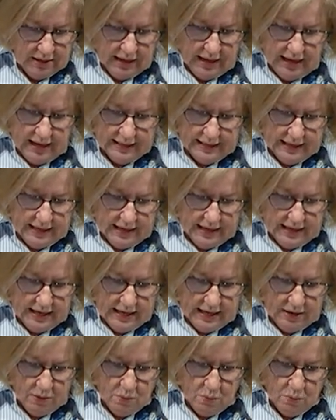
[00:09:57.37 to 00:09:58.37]
And
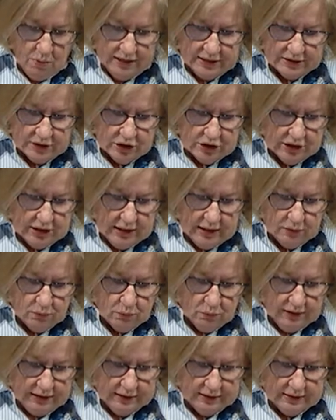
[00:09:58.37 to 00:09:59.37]
when she had
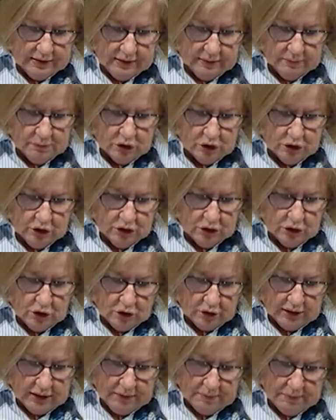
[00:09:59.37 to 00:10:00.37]
weaned him, she
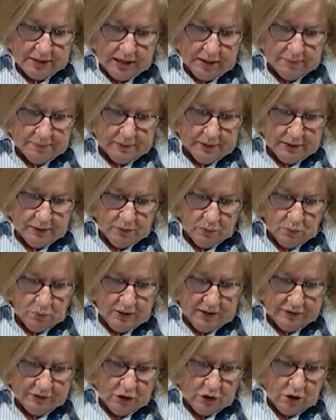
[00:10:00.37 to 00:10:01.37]
took him up
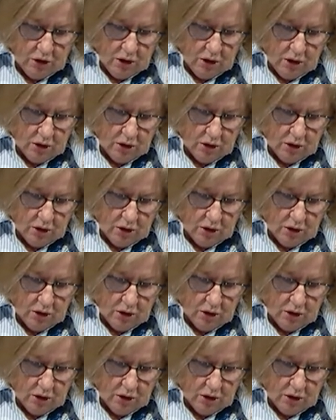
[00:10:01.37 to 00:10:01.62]
with her,